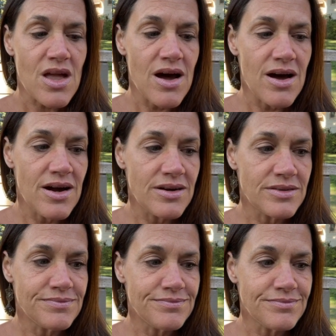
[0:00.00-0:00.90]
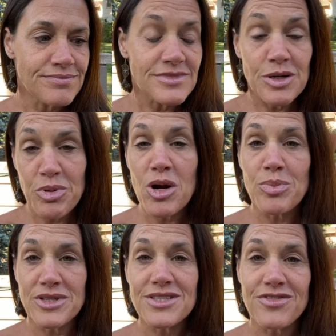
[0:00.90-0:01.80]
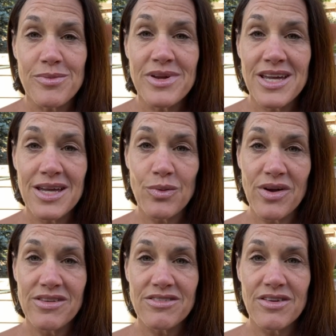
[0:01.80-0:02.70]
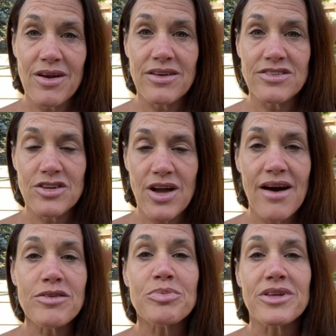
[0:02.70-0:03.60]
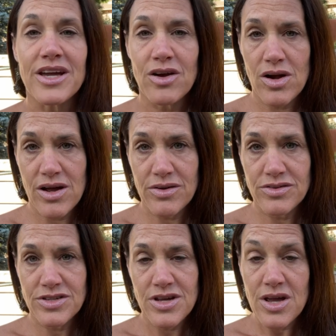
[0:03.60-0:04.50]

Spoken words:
the purpose for me was to have a playground